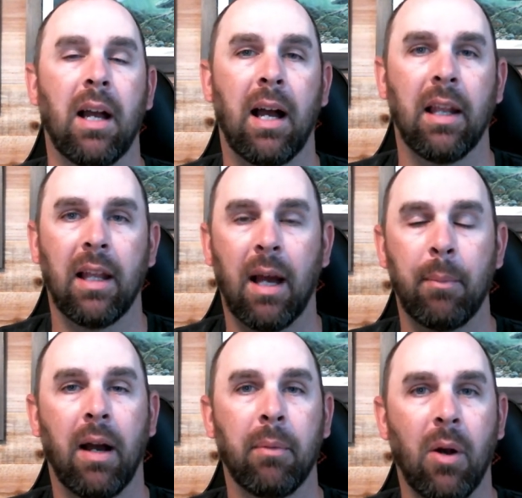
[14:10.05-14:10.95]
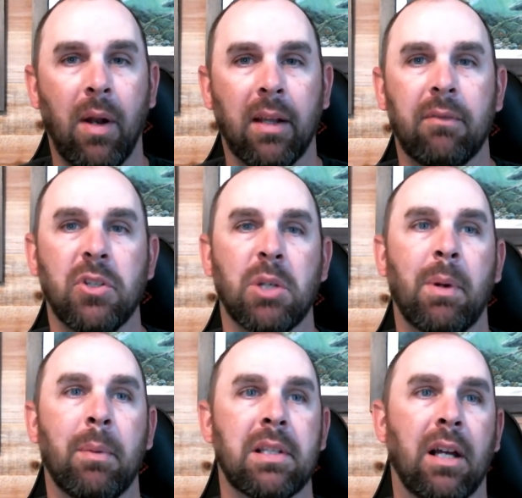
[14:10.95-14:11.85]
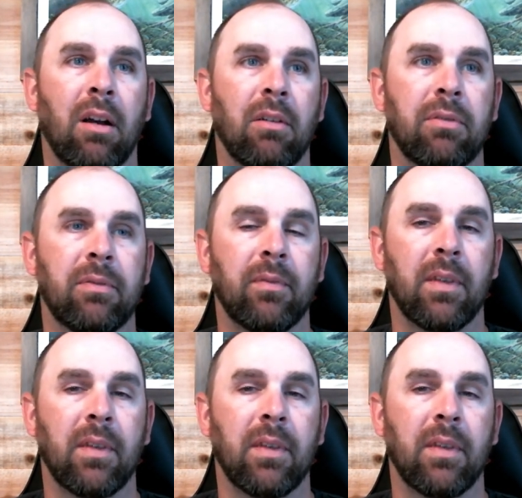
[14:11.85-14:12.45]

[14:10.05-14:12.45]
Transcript: I, I'm, I'm going out there fishing by myself.